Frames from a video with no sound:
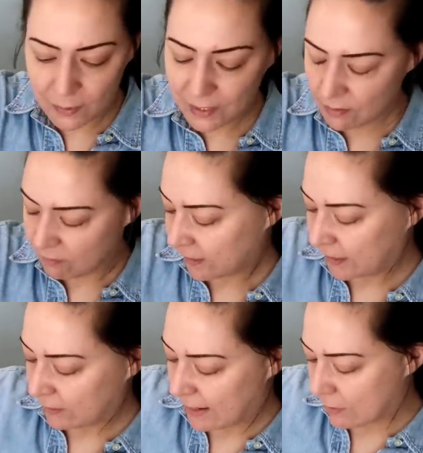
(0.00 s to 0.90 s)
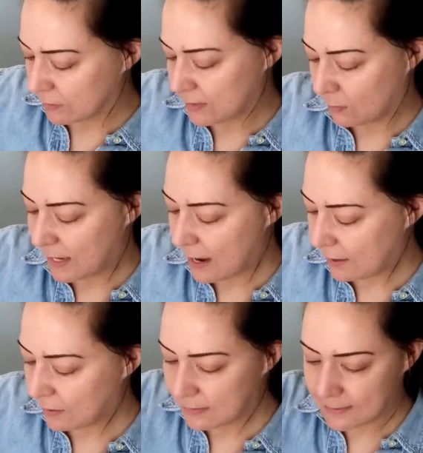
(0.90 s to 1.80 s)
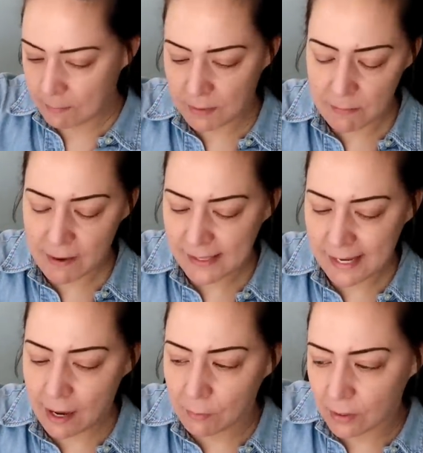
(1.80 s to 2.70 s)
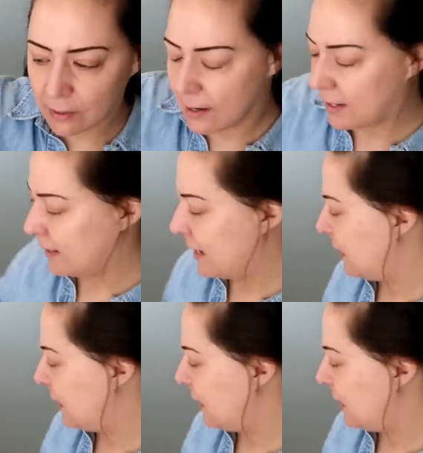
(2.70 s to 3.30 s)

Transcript: we couldn't figure it out. So we hired somebody by the hour, and